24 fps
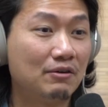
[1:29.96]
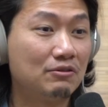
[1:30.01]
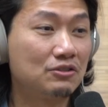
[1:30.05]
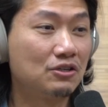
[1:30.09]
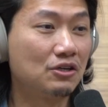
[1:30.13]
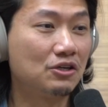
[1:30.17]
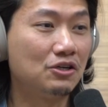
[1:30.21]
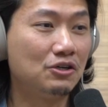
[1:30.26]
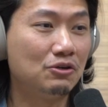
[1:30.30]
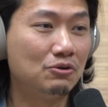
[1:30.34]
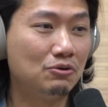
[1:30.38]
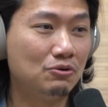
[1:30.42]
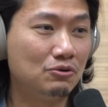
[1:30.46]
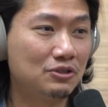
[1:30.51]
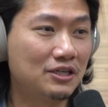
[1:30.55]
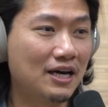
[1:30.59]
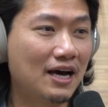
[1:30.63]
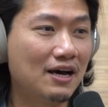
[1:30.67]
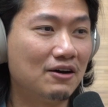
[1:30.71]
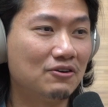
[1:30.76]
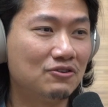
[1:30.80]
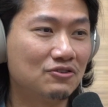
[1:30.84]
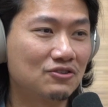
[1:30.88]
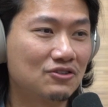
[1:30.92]
It was a huge
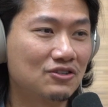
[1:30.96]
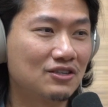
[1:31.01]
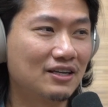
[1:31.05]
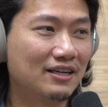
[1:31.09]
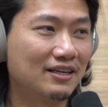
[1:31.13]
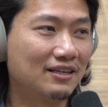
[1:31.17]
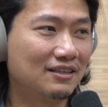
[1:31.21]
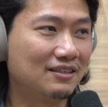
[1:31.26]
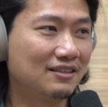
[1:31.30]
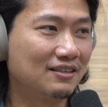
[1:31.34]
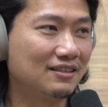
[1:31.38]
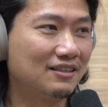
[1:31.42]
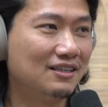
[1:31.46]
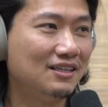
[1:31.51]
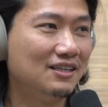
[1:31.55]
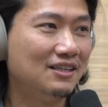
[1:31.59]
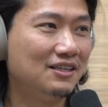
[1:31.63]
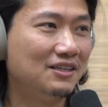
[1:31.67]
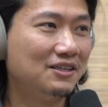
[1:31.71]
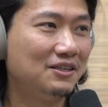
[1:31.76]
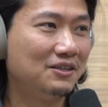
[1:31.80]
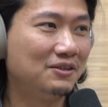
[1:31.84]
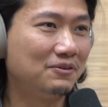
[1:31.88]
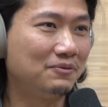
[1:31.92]
house and
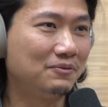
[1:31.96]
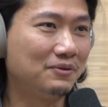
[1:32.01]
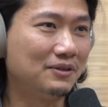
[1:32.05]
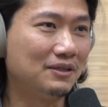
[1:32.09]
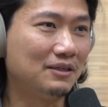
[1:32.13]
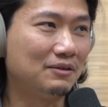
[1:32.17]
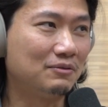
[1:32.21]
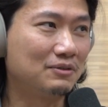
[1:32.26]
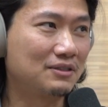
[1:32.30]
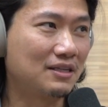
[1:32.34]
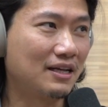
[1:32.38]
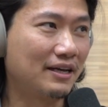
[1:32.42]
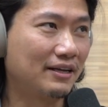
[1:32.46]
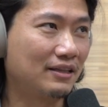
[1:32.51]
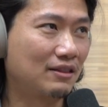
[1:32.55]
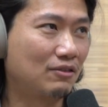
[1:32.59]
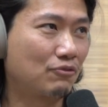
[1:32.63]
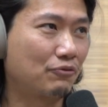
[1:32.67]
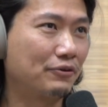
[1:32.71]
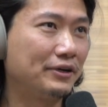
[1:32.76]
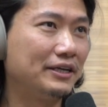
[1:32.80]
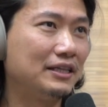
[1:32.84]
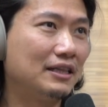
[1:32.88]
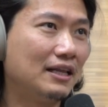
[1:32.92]
we it was like
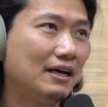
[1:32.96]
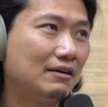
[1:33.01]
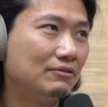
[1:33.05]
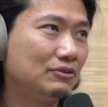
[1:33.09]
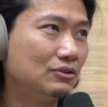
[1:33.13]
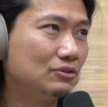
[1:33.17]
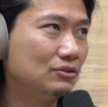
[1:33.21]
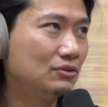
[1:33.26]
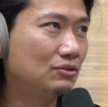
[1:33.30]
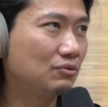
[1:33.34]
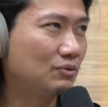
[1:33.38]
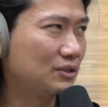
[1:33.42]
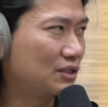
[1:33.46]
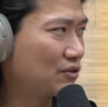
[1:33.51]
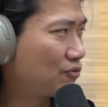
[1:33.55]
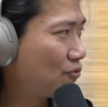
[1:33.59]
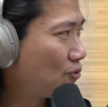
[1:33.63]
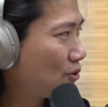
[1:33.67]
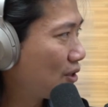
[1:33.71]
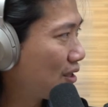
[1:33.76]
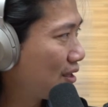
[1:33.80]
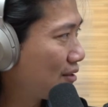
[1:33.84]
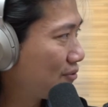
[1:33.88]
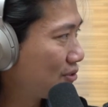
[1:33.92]
three levels. Was it
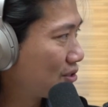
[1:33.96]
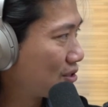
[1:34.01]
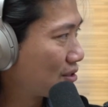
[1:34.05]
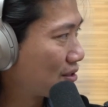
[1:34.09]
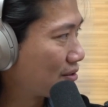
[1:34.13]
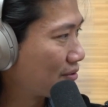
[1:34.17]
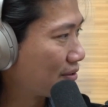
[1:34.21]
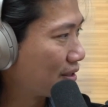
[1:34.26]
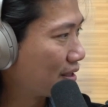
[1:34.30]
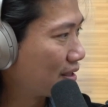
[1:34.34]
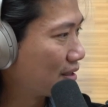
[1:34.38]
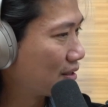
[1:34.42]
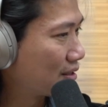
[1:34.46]
four levels? Wow.